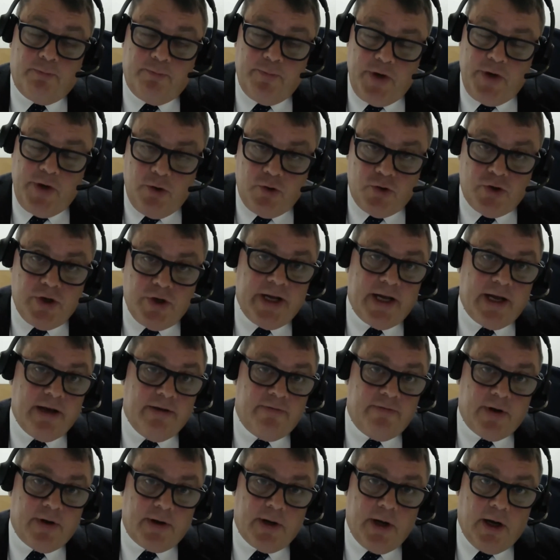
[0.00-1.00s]
usually
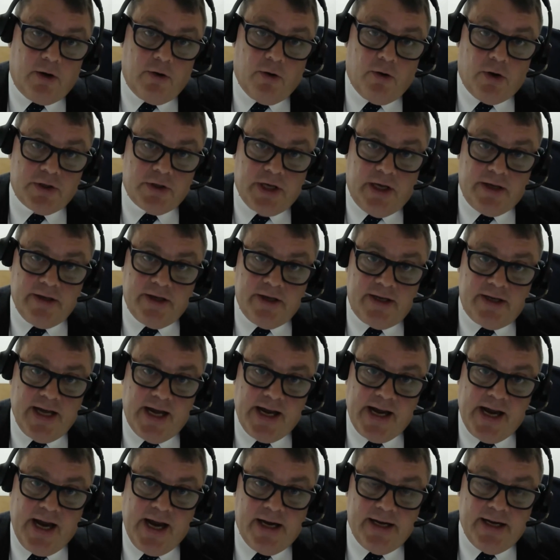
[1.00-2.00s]
give a cross
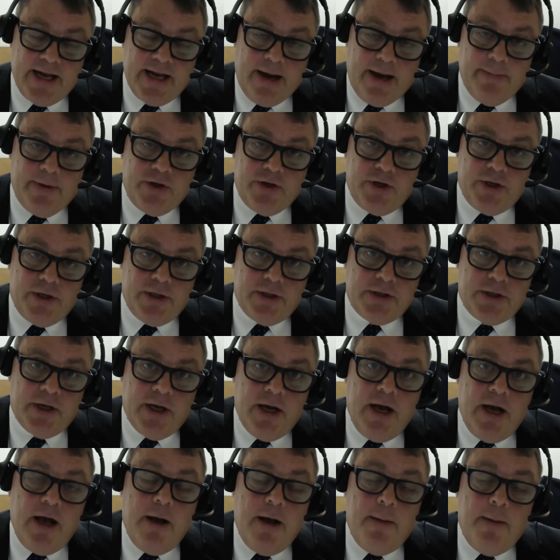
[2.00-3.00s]
undertaking in damages,
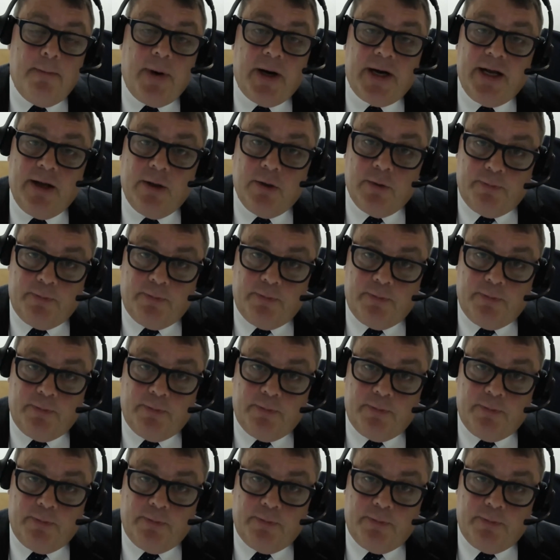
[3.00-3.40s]
but